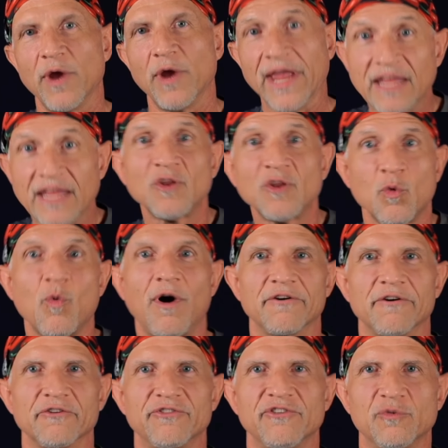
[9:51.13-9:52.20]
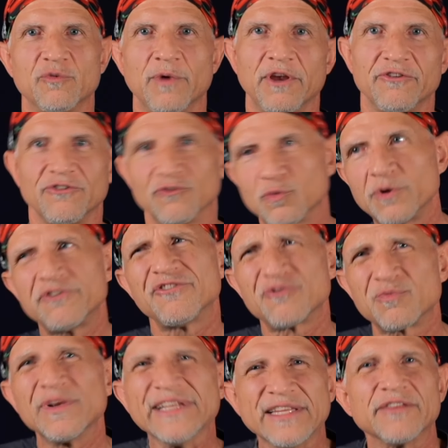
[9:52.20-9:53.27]
in the water situations, which is
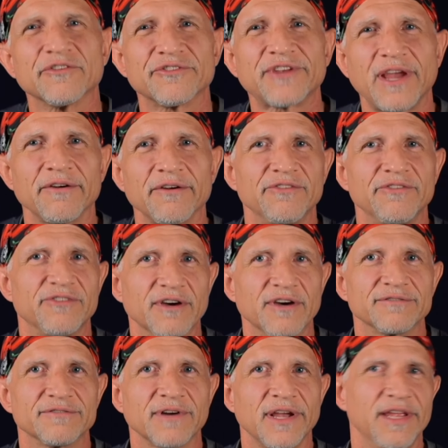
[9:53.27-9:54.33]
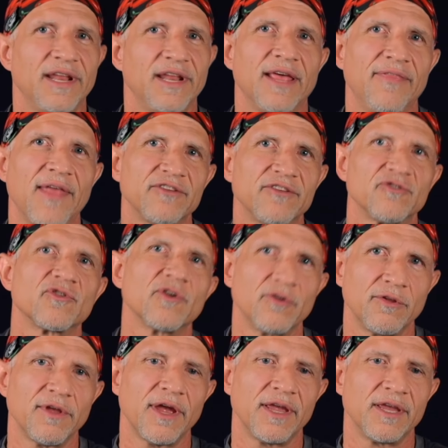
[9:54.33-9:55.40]
really the scary stuff, right? And that's,
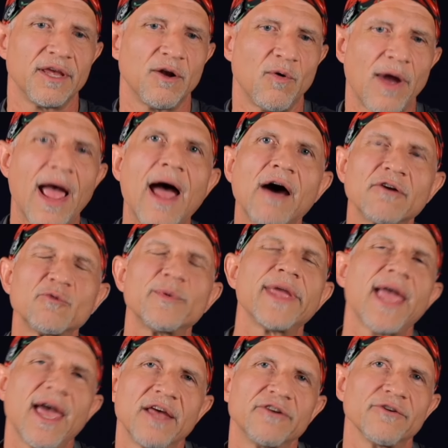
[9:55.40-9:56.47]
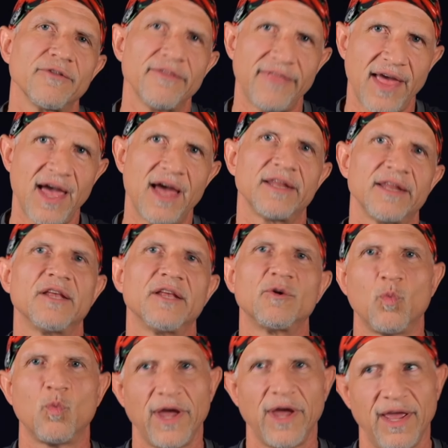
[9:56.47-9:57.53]
how do we handle that in a
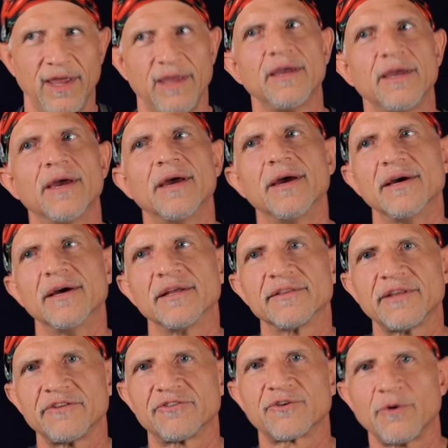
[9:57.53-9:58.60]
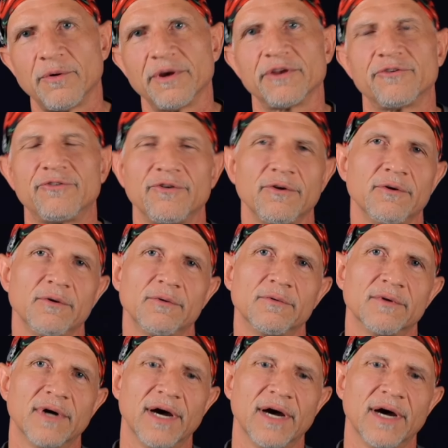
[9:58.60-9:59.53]
way that's going to